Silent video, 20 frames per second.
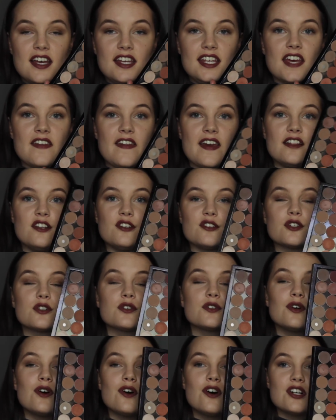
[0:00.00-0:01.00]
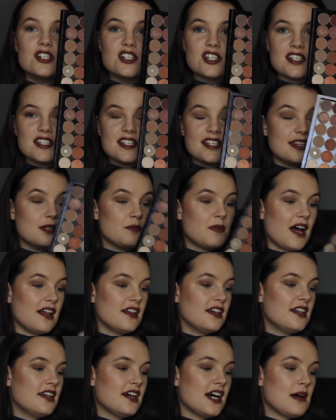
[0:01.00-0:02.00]
yeah, they look gorgeous in the
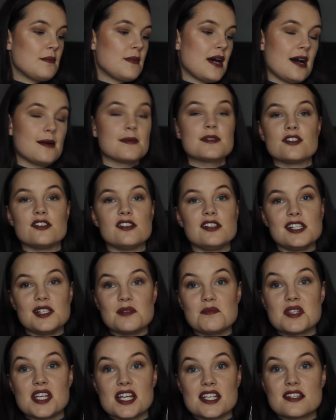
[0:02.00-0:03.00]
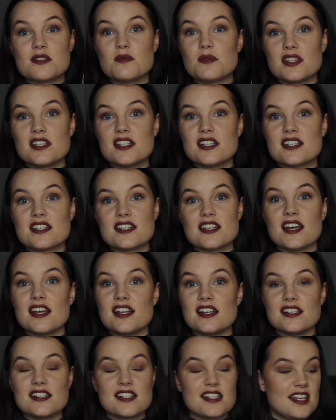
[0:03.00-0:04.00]
palette. I'm absolutely obsessed with this,
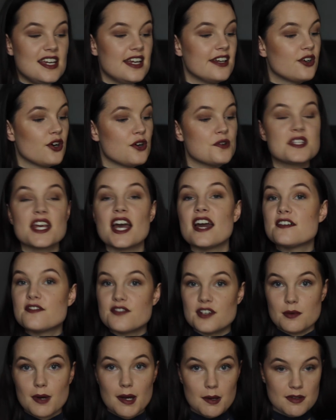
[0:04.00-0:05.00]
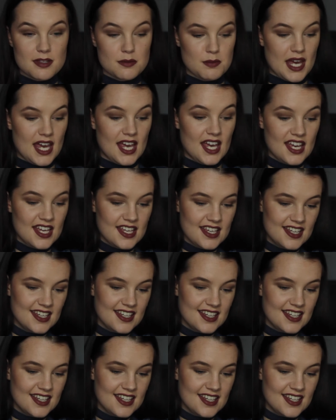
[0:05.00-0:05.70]
and it goes everywhere with me,